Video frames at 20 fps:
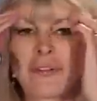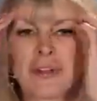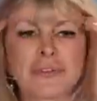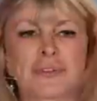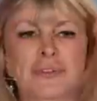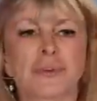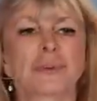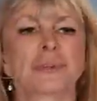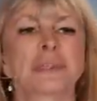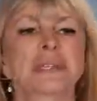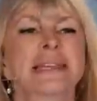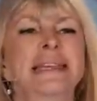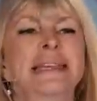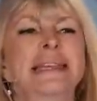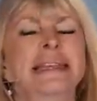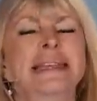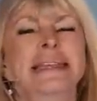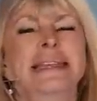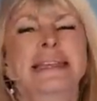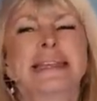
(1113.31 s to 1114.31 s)
And of course,
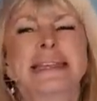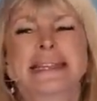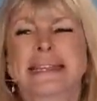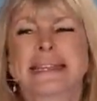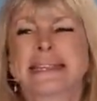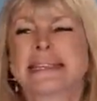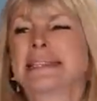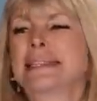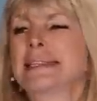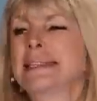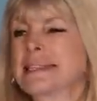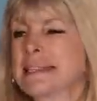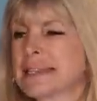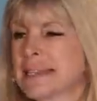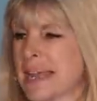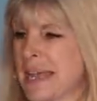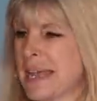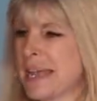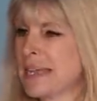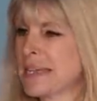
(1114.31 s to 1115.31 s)
it isn't
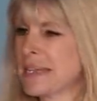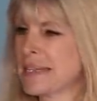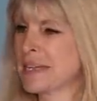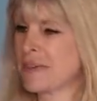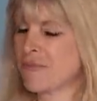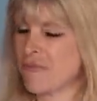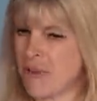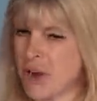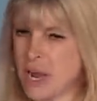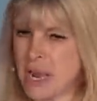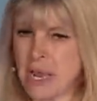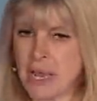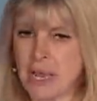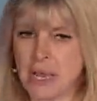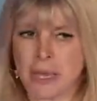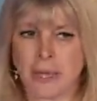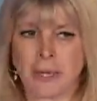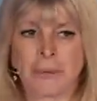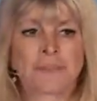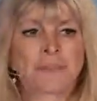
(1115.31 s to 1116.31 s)
scarce and
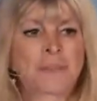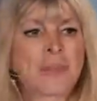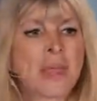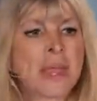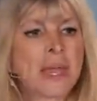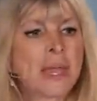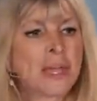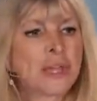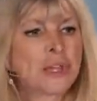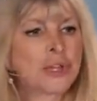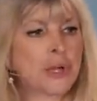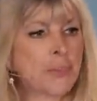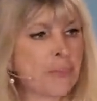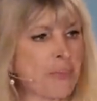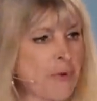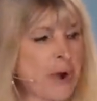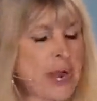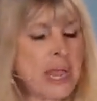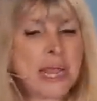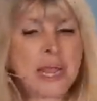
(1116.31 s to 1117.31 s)
rare. Your
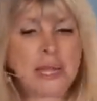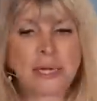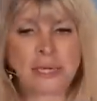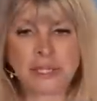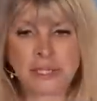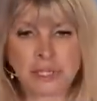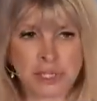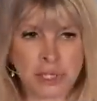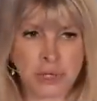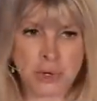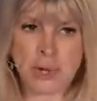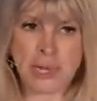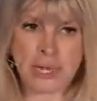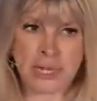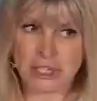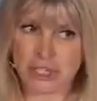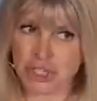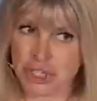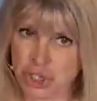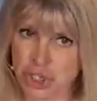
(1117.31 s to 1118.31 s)
brain is doing
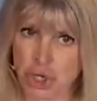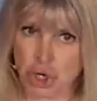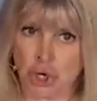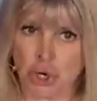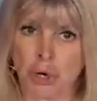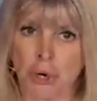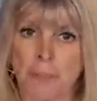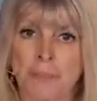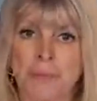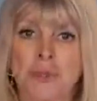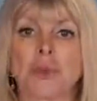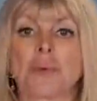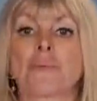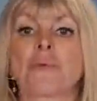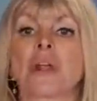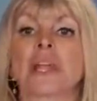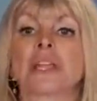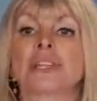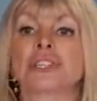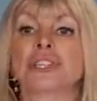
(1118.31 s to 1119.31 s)
its job. Your
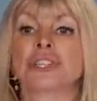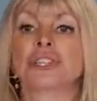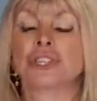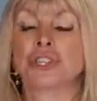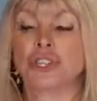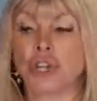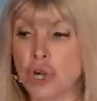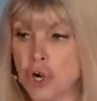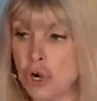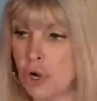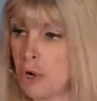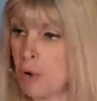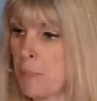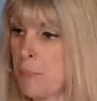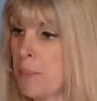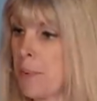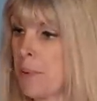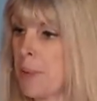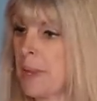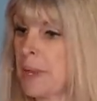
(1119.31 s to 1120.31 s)
brain's
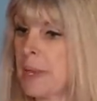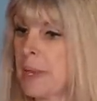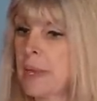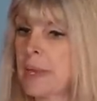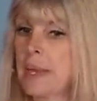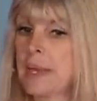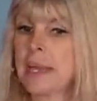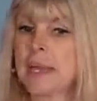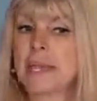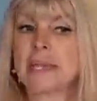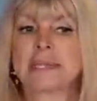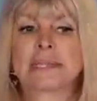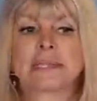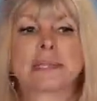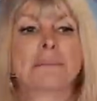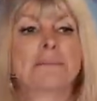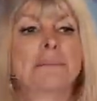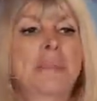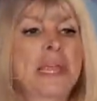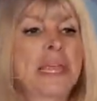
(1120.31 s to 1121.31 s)
job is
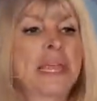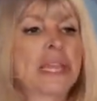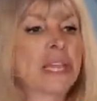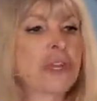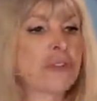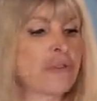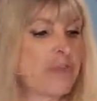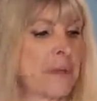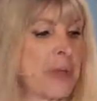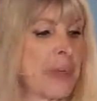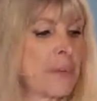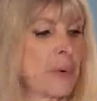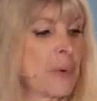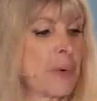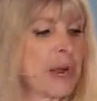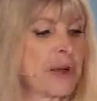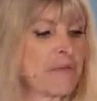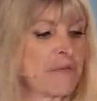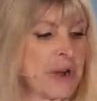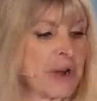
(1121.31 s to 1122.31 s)
to make you remember
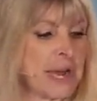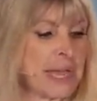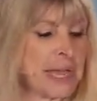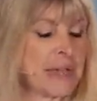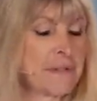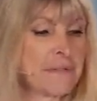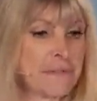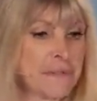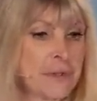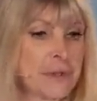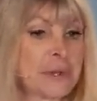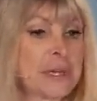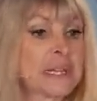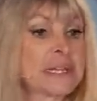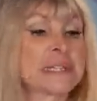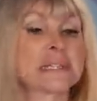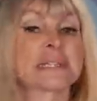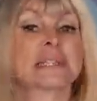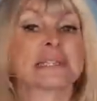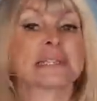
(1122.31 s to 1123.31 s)
where rare food
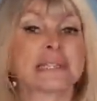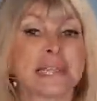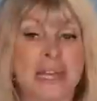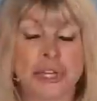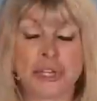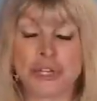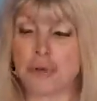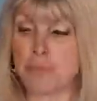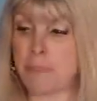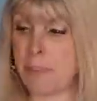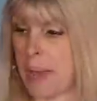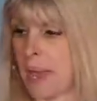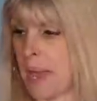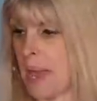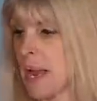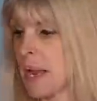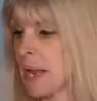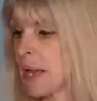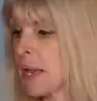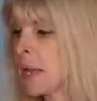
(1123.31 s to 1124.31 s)
is and to send you
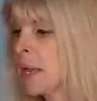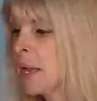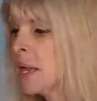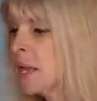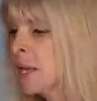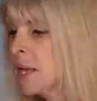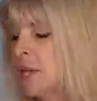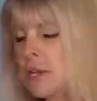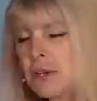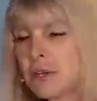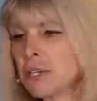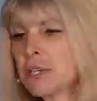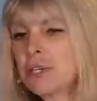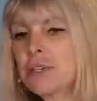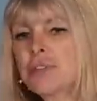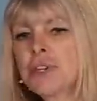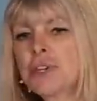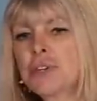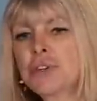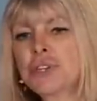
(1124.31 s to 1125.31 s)
back. You got to
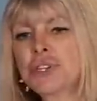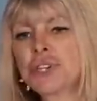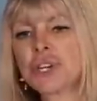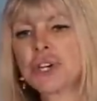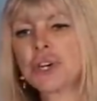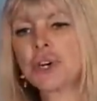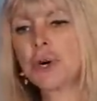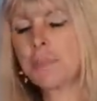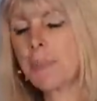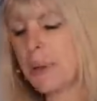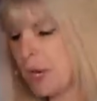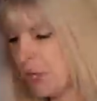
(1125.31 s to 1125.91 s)
do your job.